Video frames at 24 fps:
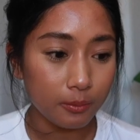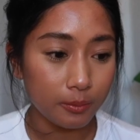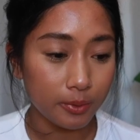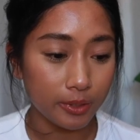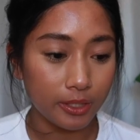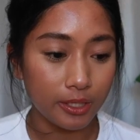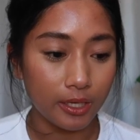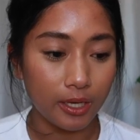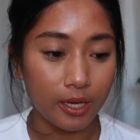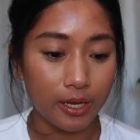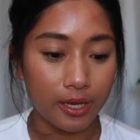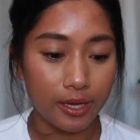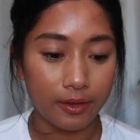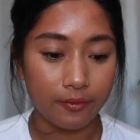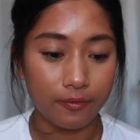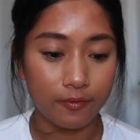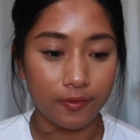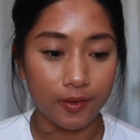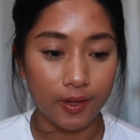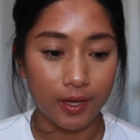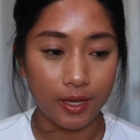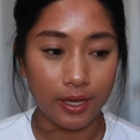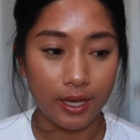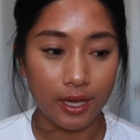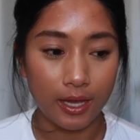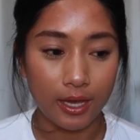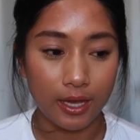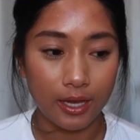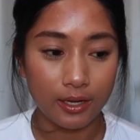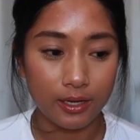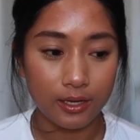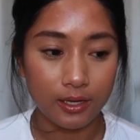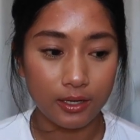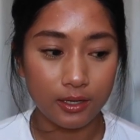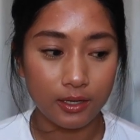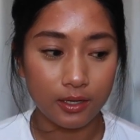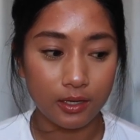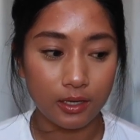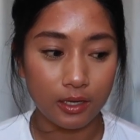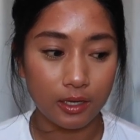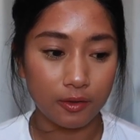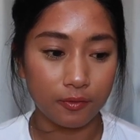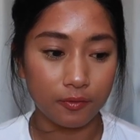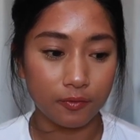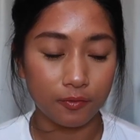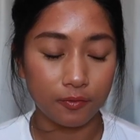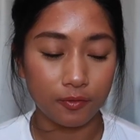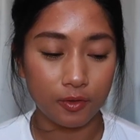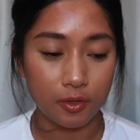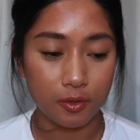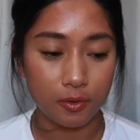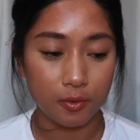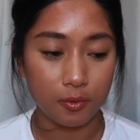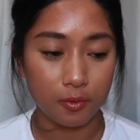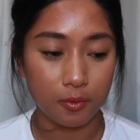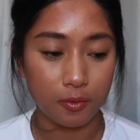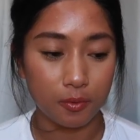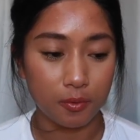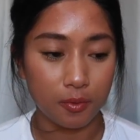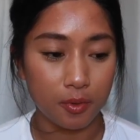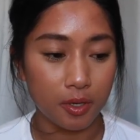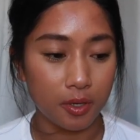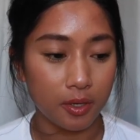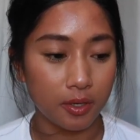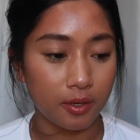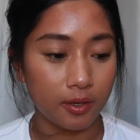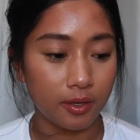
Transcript: But yeah, I've added a few